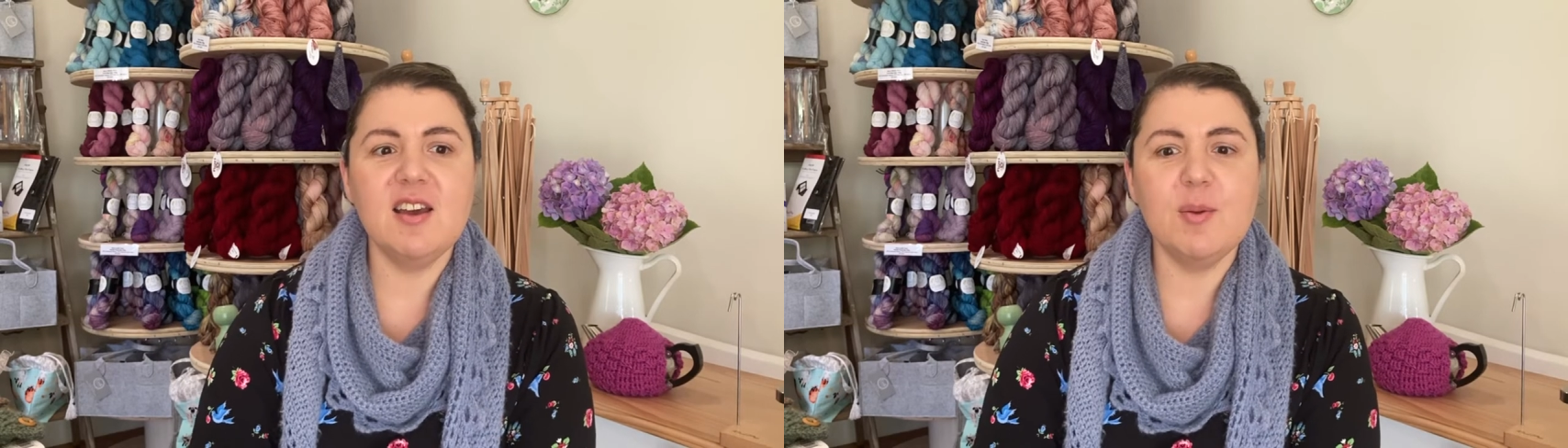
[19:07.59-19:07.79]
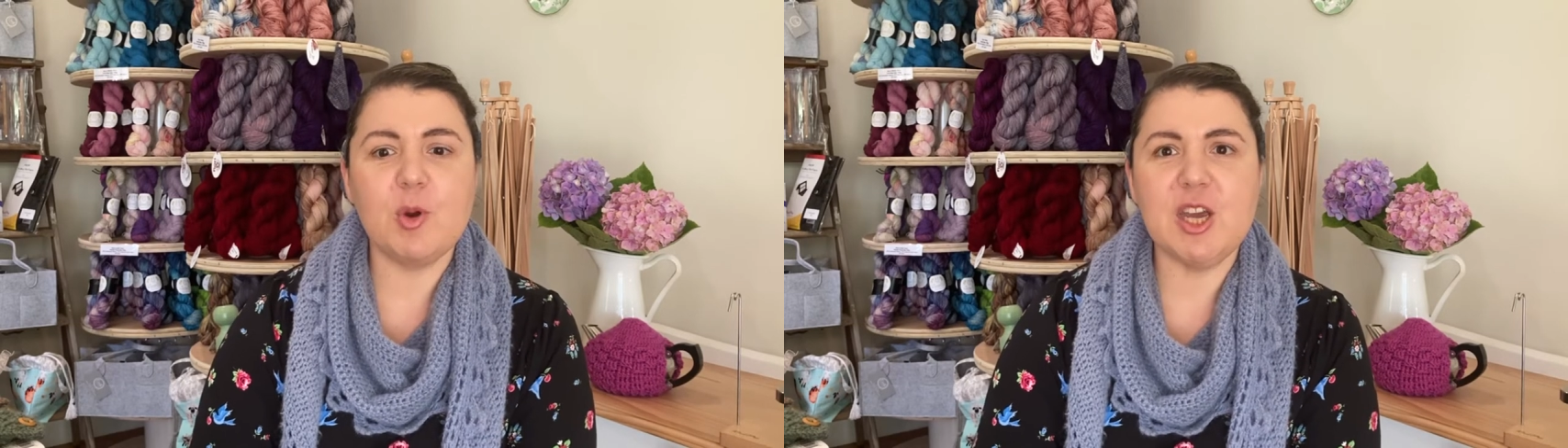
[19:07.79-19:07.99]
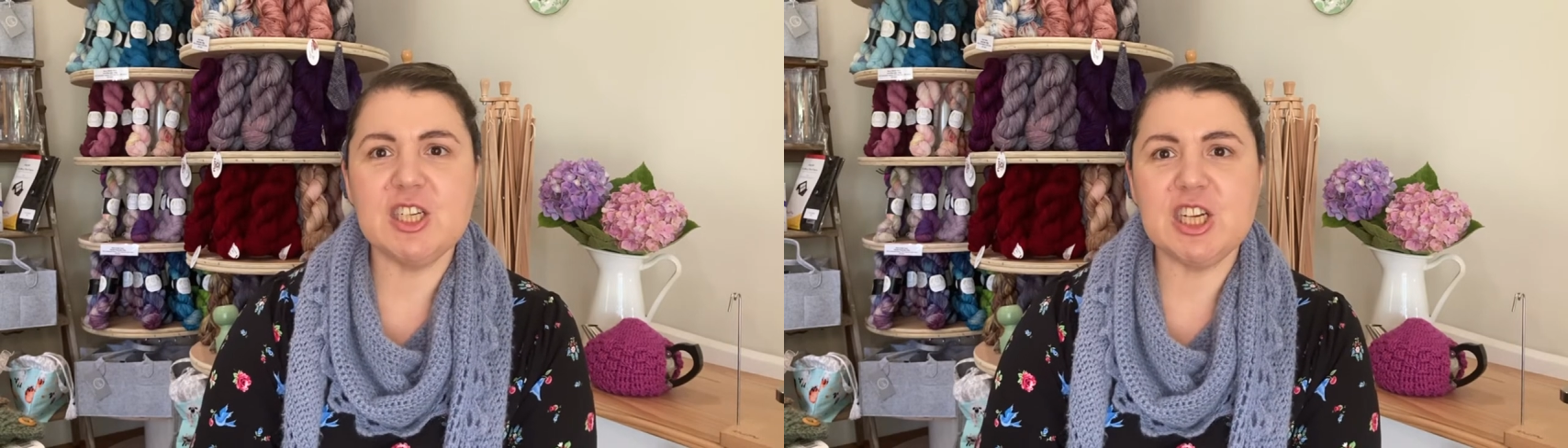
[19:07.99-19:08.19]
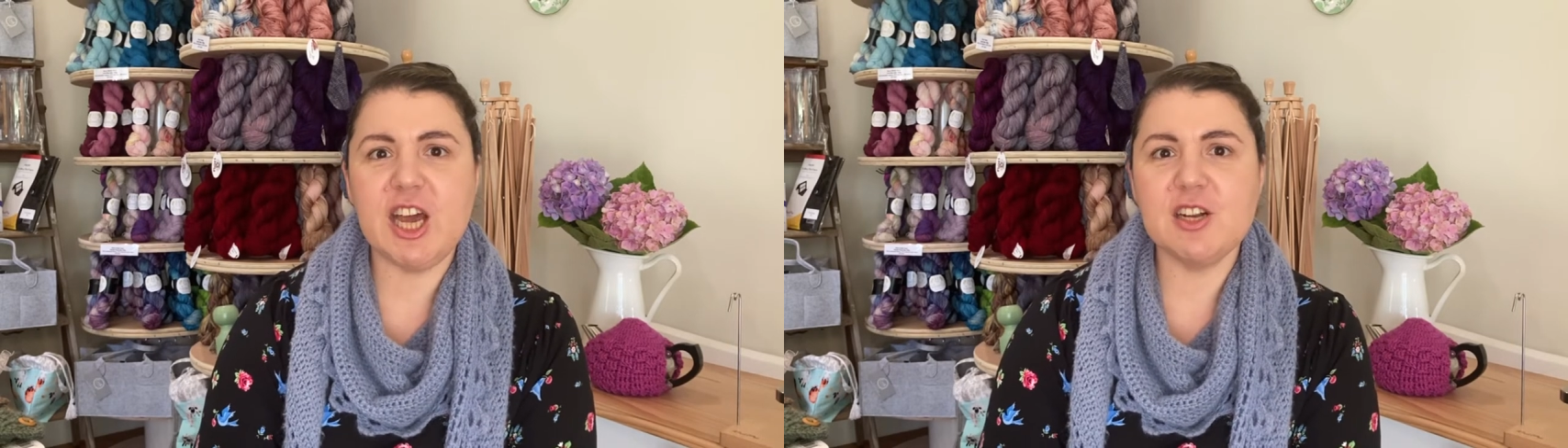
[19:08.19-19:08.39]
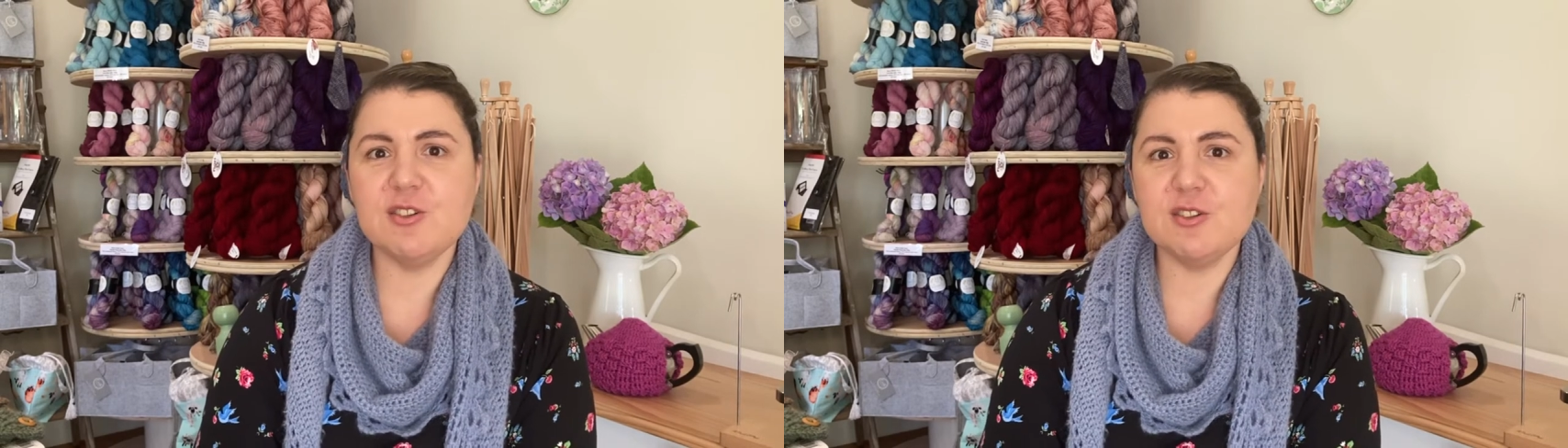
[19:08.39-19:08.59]
branch
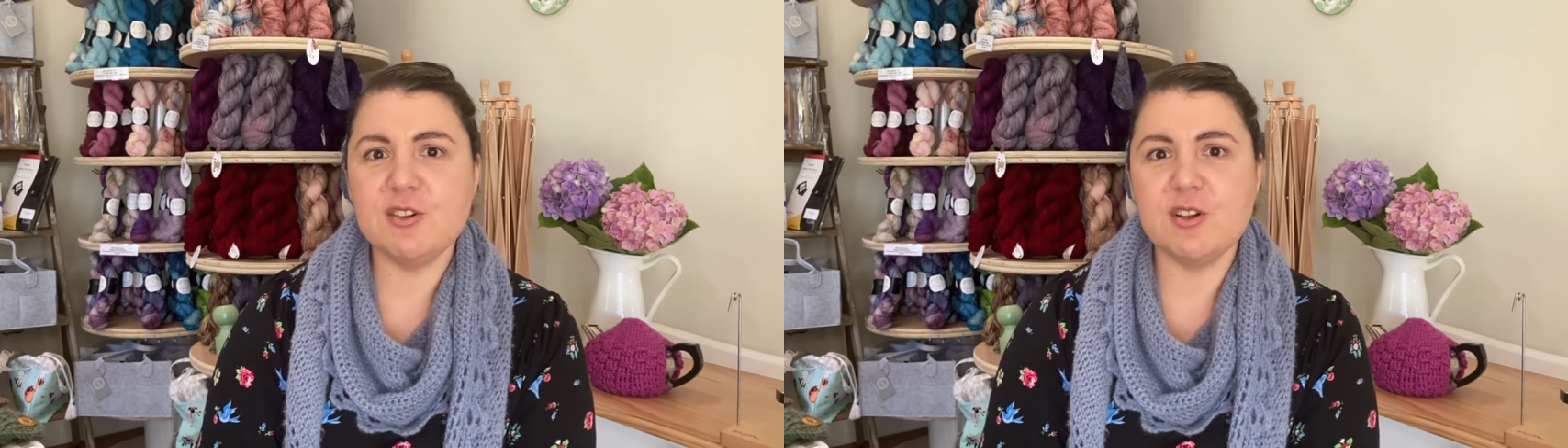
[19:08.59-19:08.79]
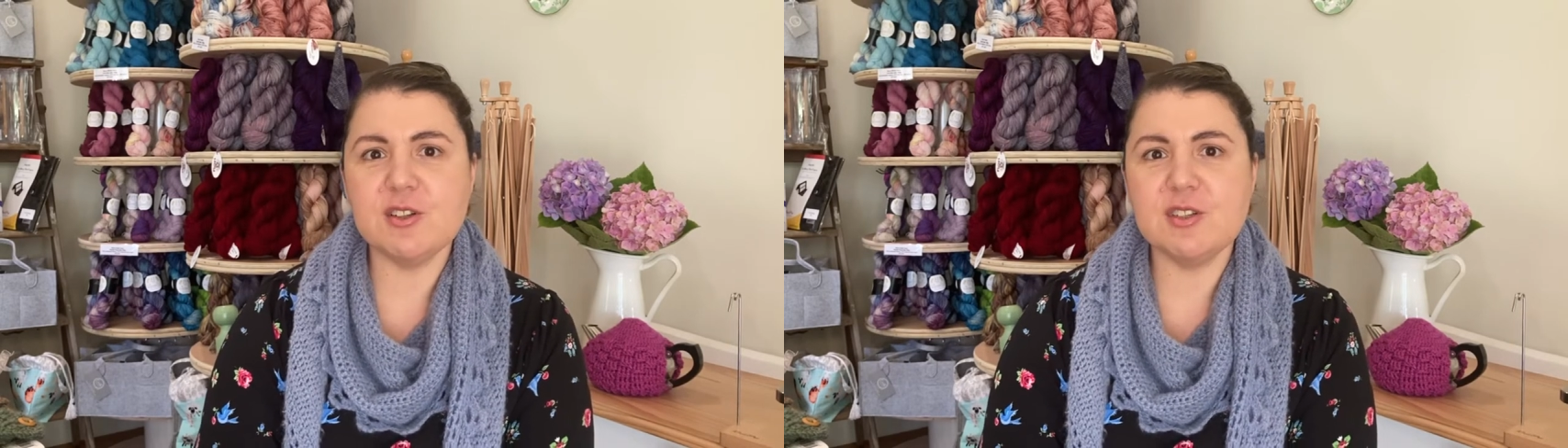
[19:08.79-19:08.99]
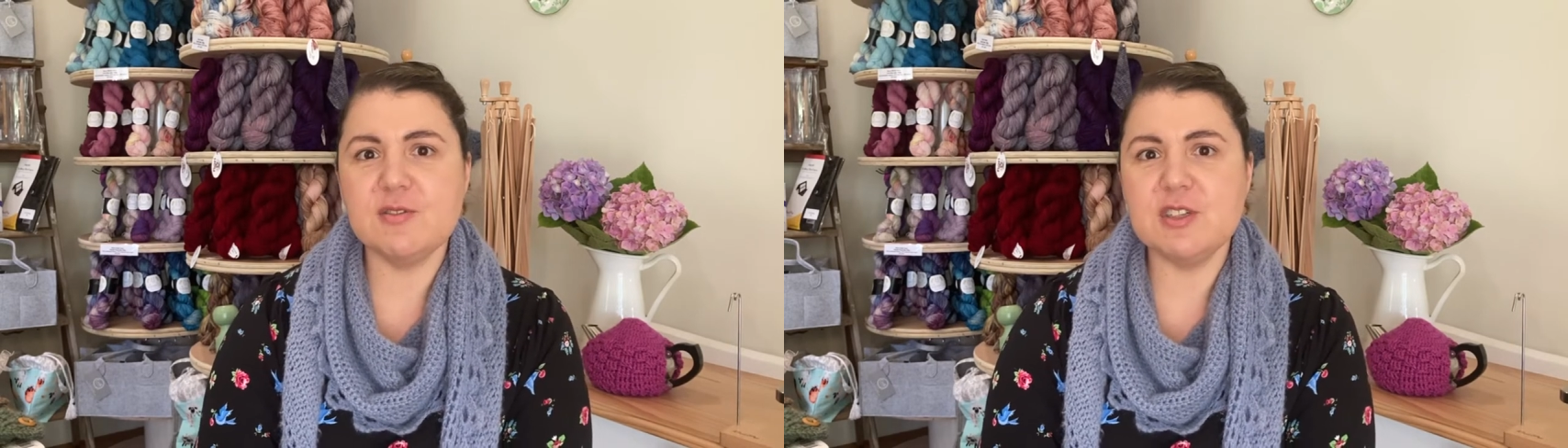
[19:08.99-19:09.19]
out and do lots of